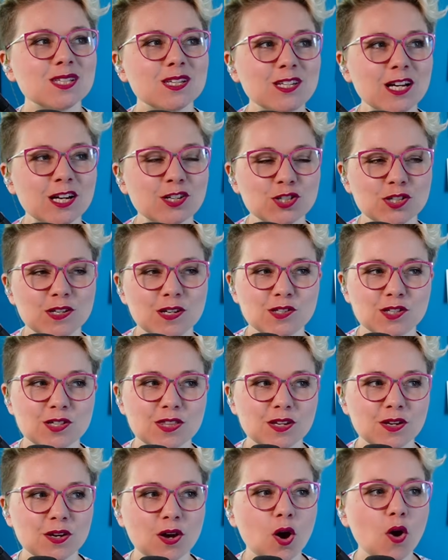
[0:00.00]
induction into
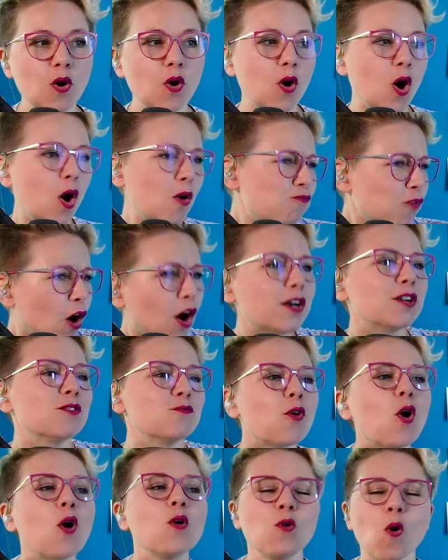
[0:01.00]
the Rock and
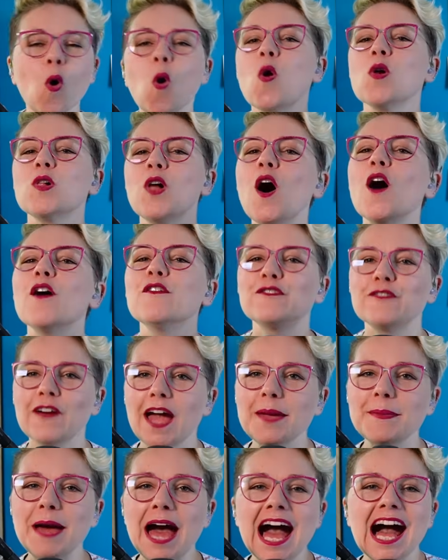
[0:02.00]
Roll Hall of
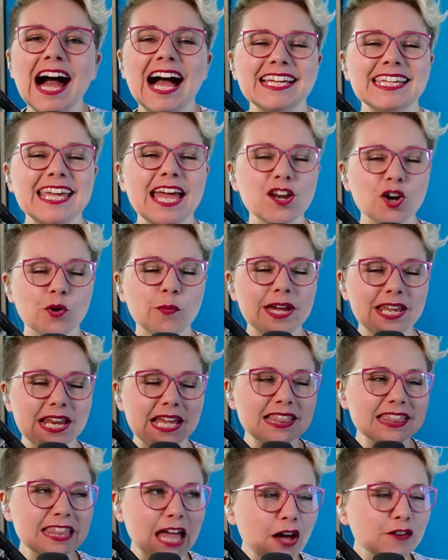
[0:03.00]
Fame. I cannot wait. I
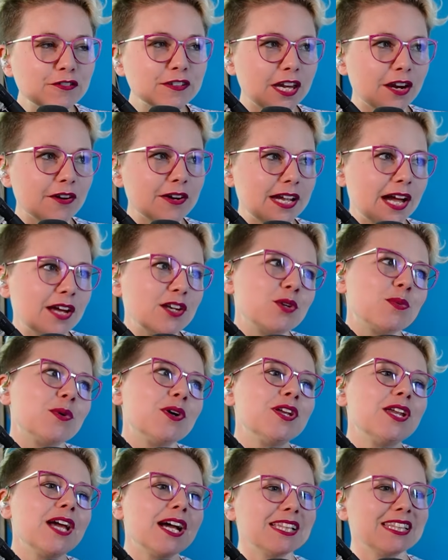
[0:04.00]
love Carrie
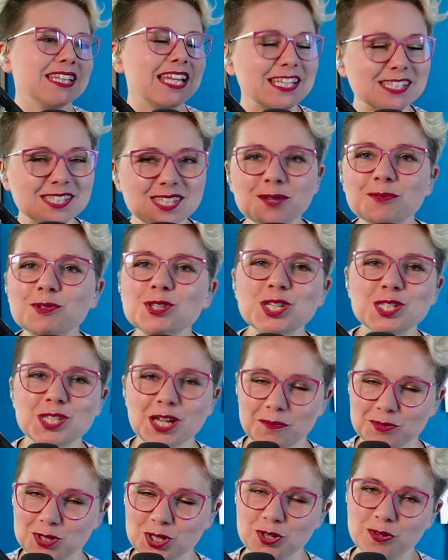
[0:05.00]
Underwood. Let's see what she's
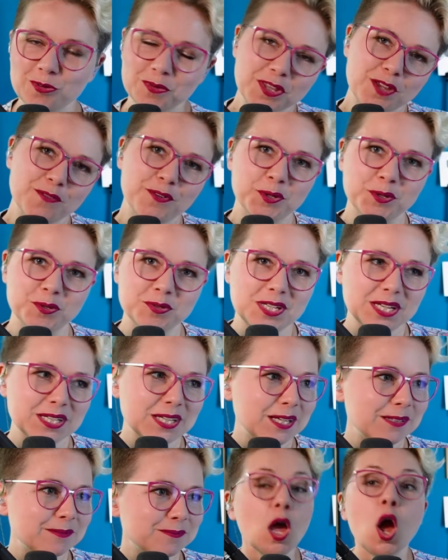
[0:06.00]
up to with her vocal
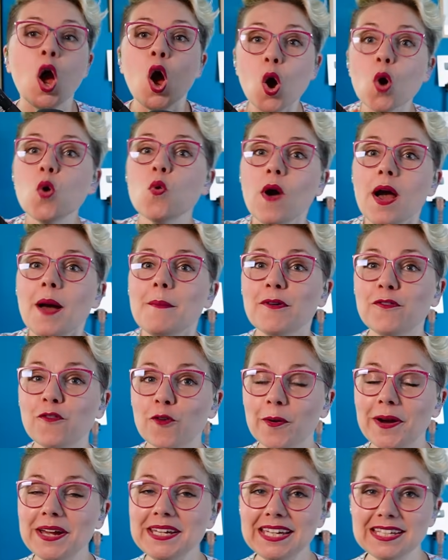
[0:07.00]
technique. Oh,
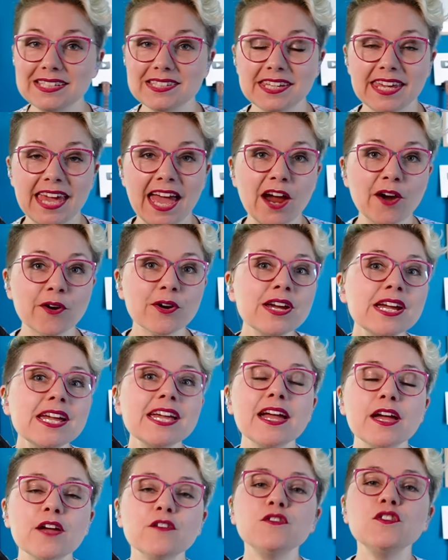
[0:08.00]
before I get to
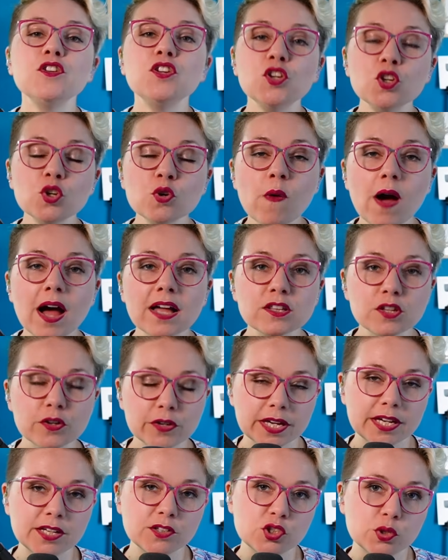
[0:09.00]
Carrie, if you are
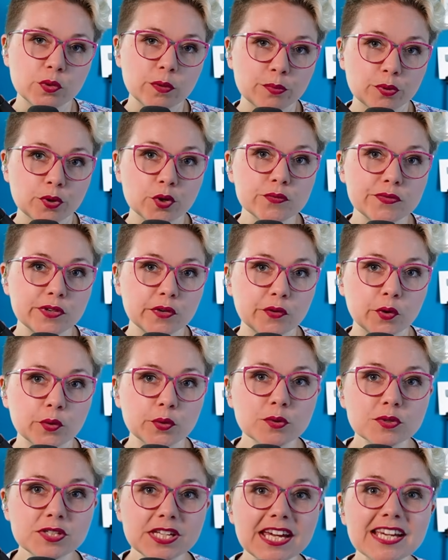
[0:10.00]
looking to improve your
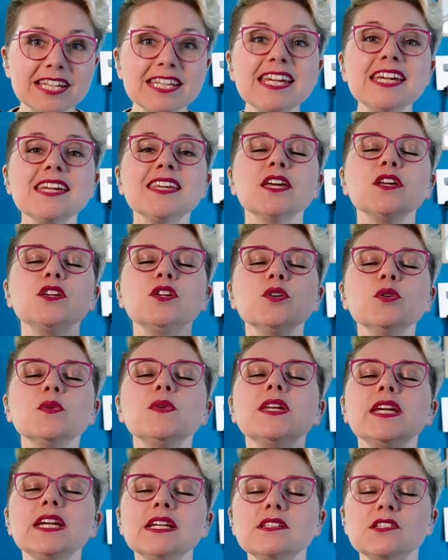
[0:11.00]
vocal technique, you
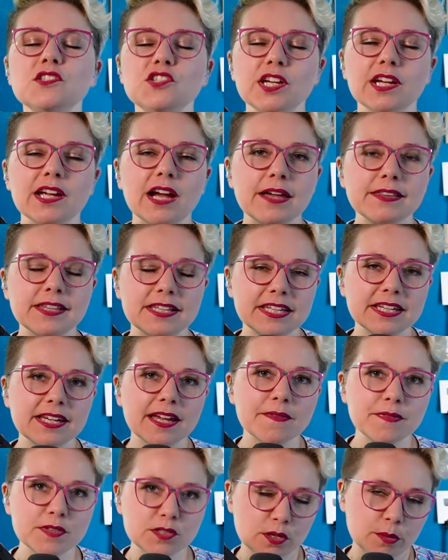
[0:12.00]
need to check out the link
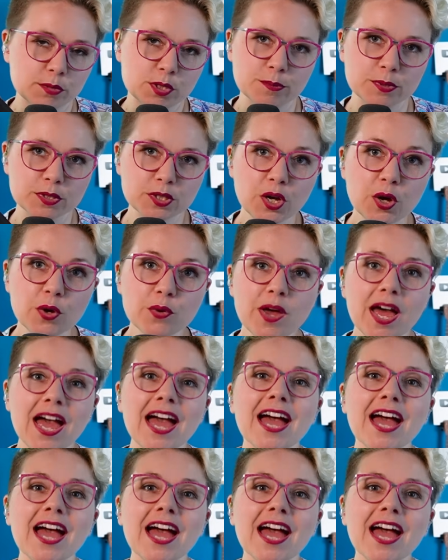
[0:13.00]
in the description below